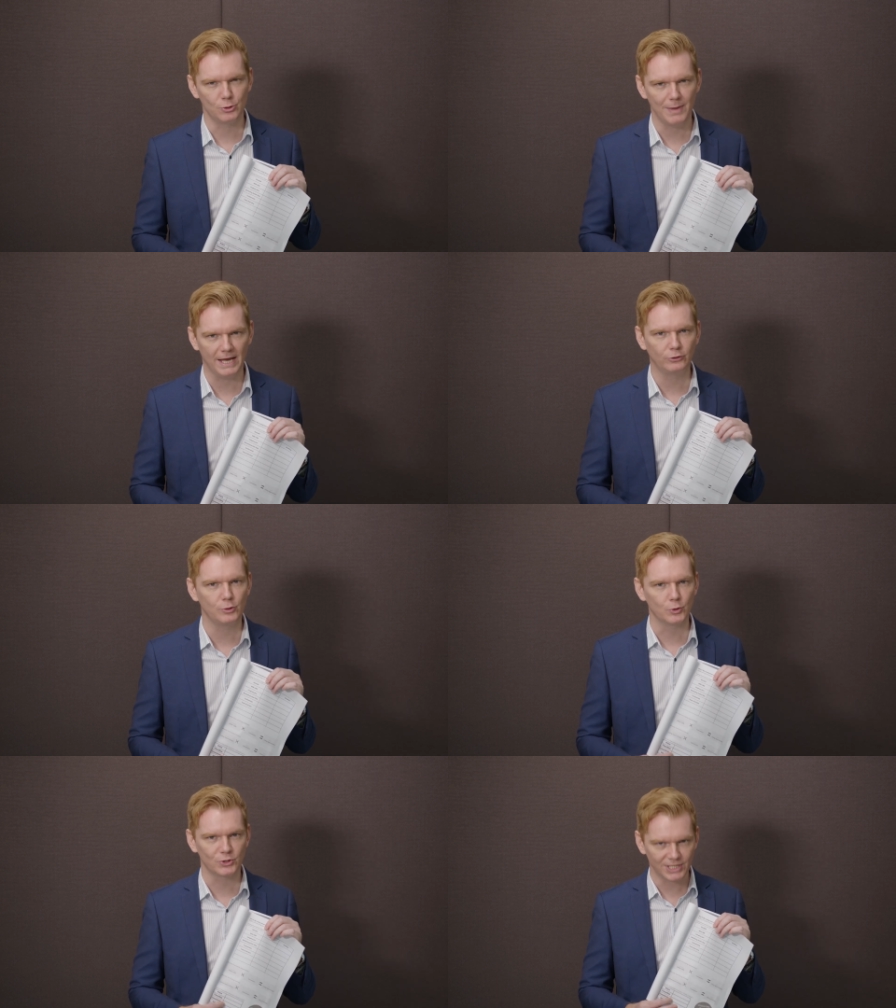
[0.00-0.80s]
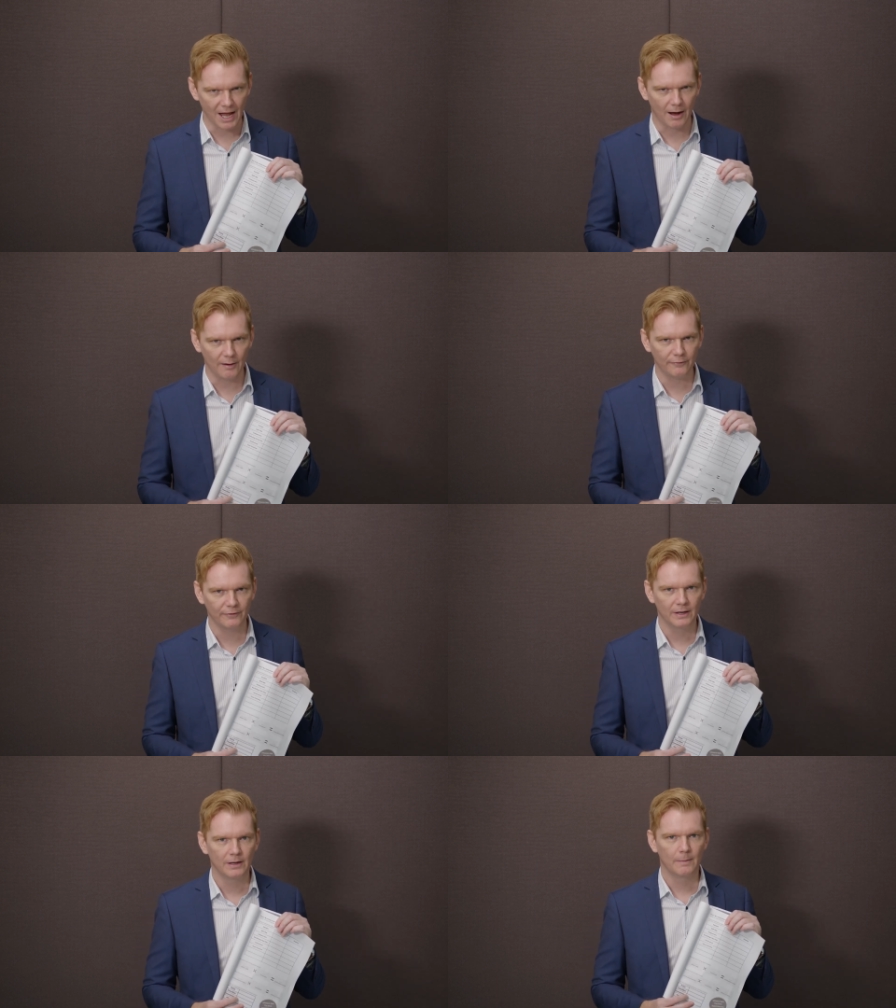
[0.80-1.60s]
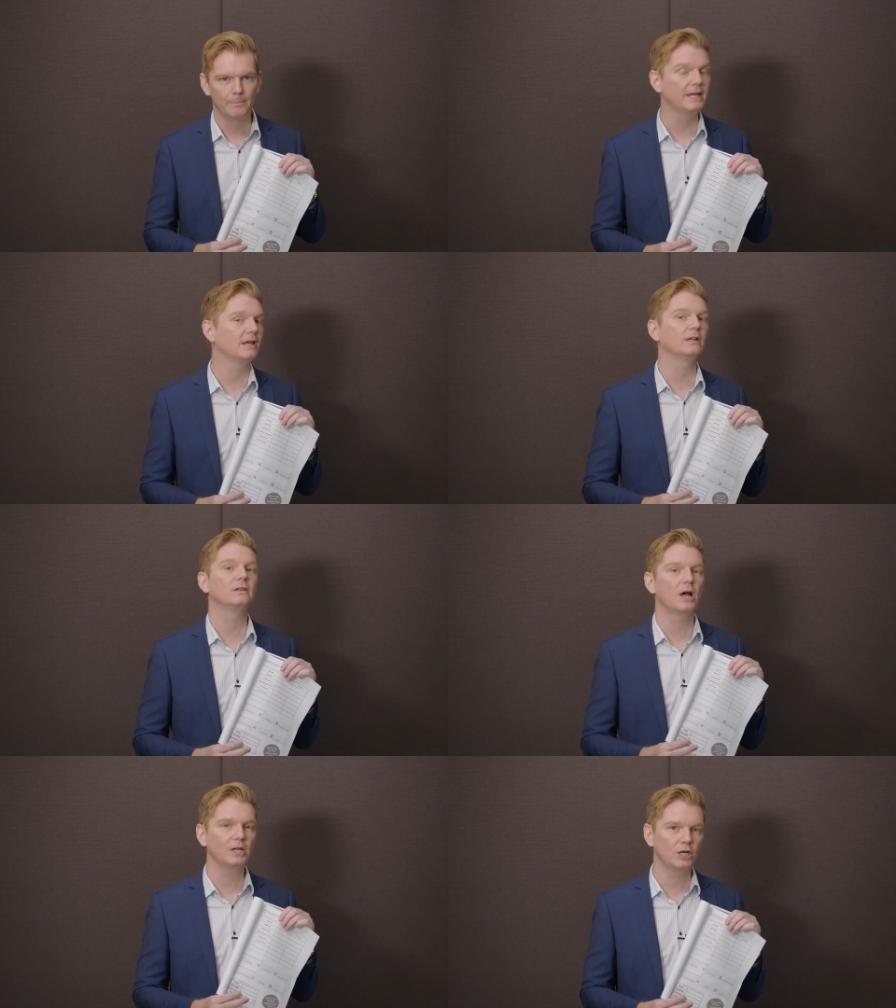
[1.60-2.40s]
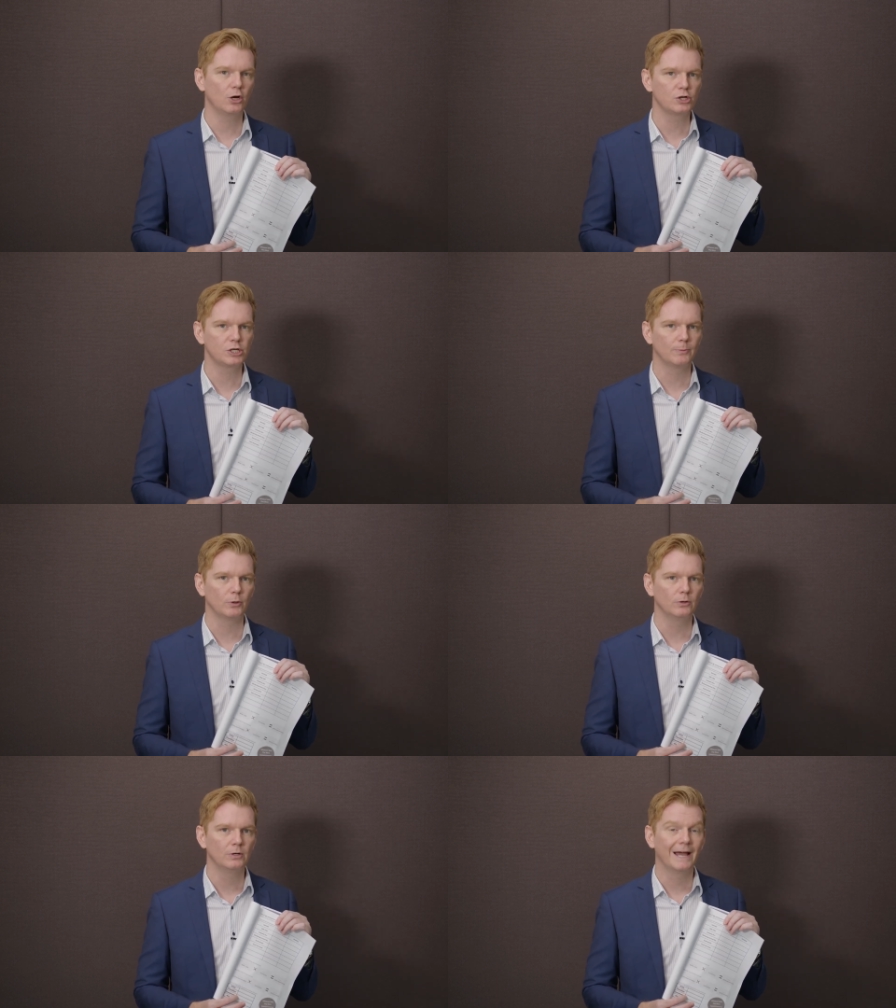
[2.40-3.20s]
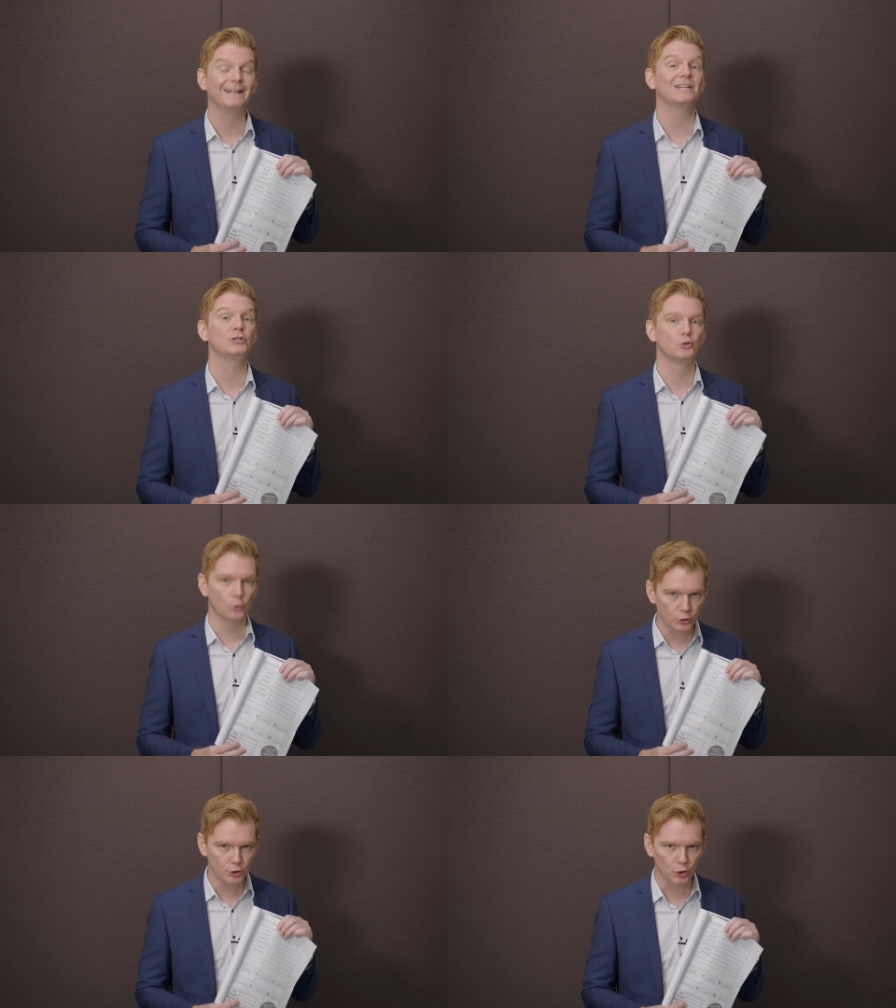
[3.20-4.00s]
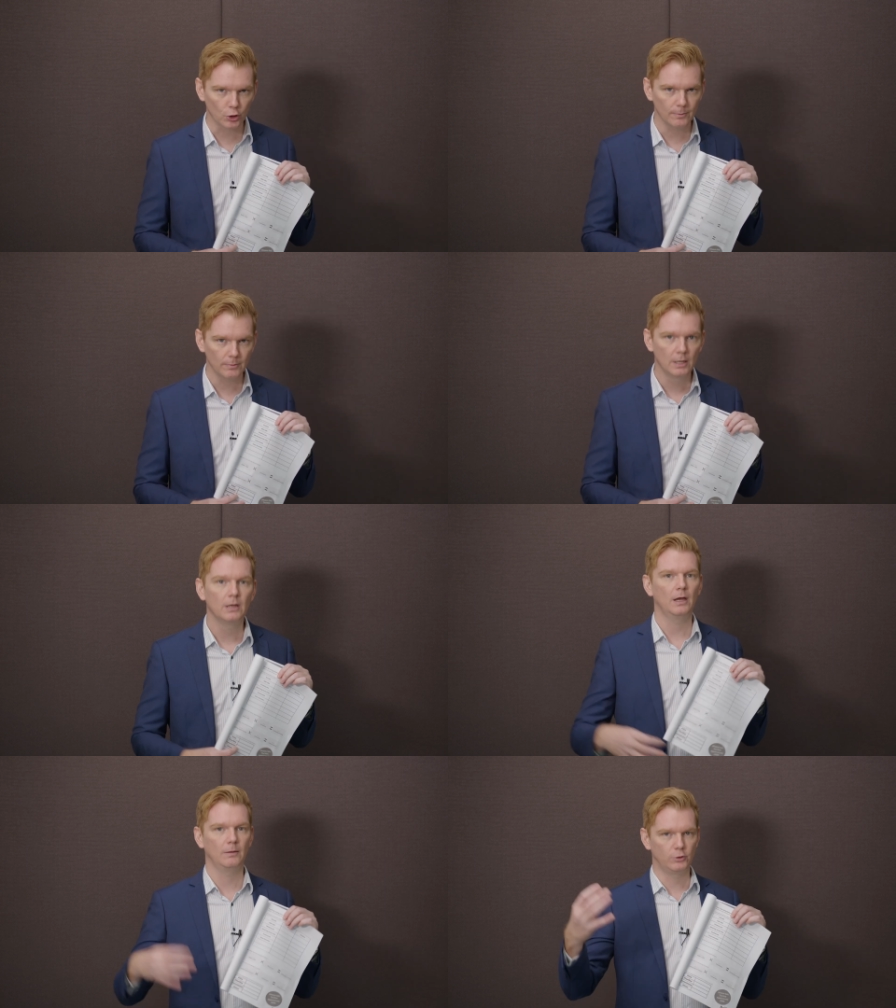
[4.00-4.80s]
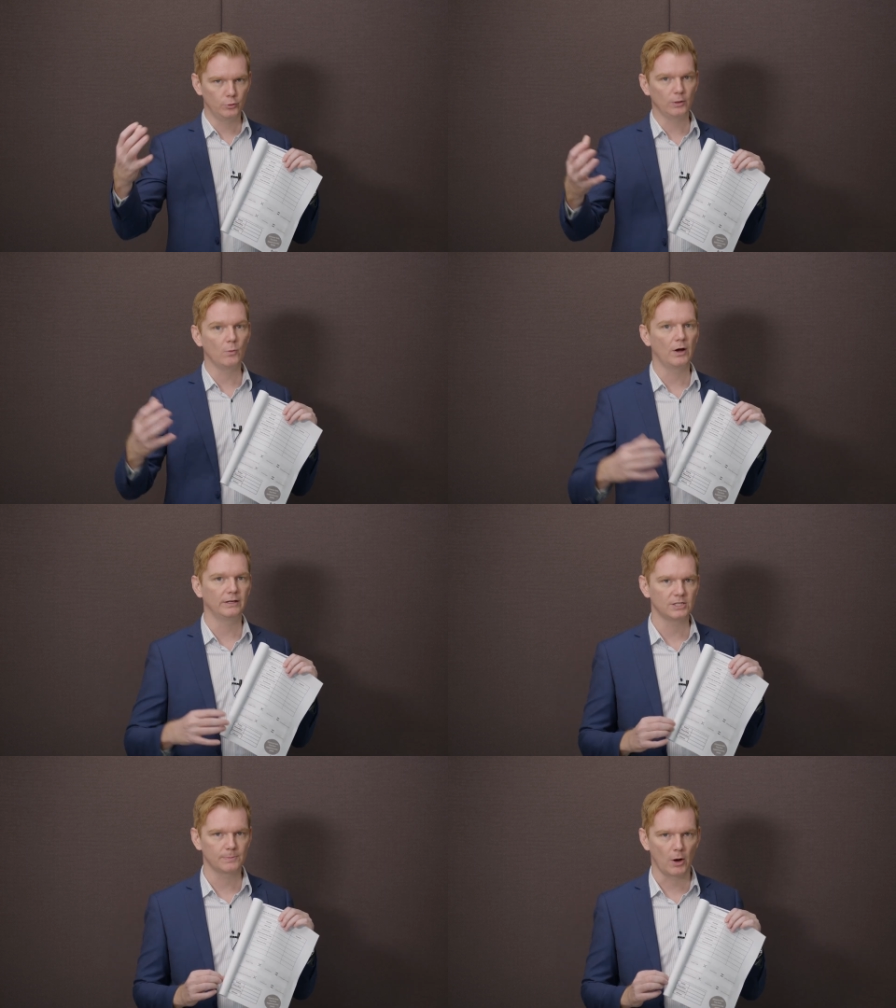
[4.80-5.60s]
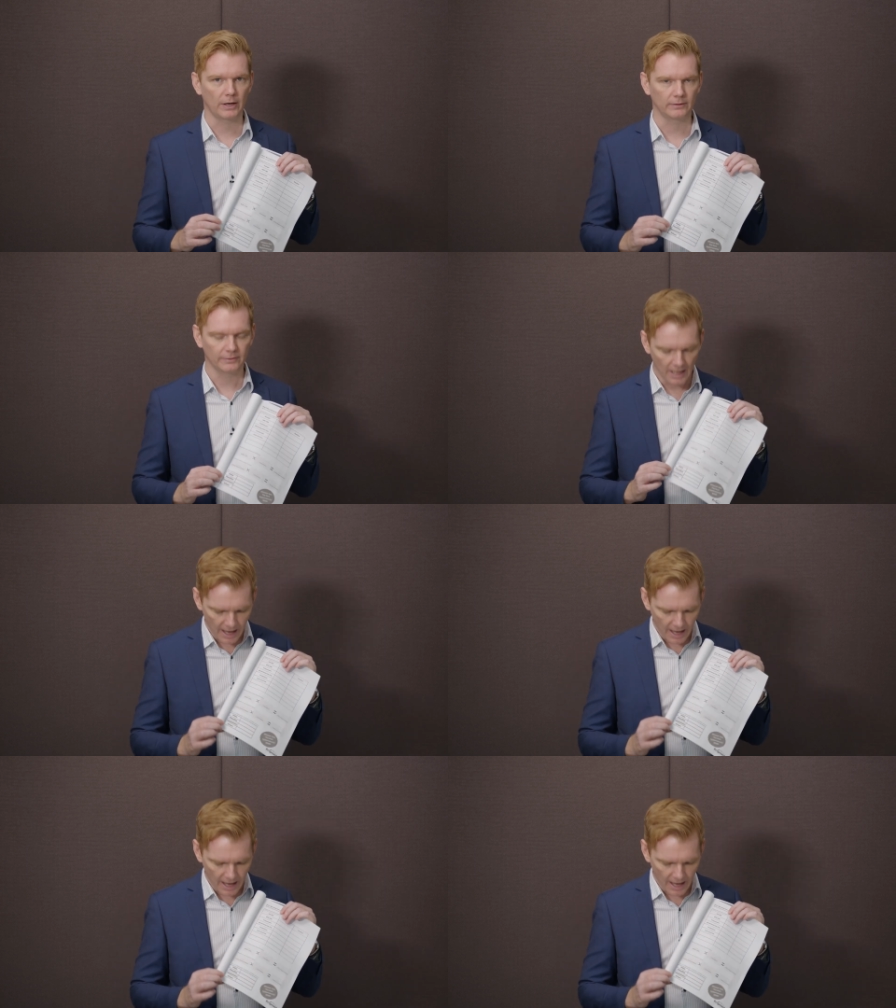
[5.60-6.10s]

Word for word: you make to yourself making it non-negotiable, and that is your term in doing well in this market.